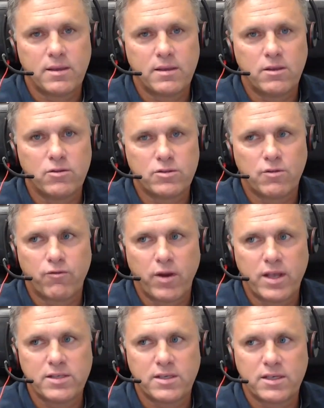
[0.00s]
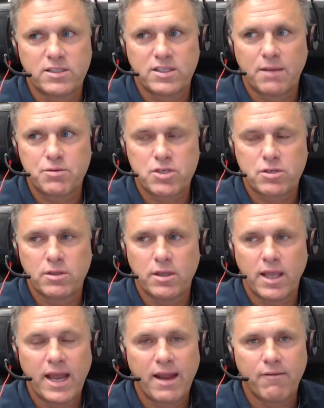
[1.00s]
to use a phrase,
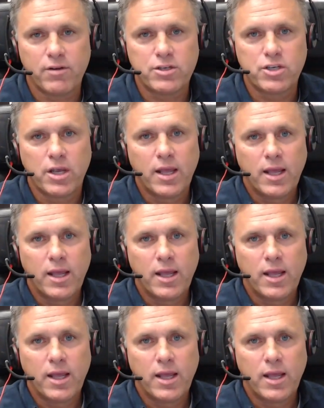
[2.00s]
exceptionally average.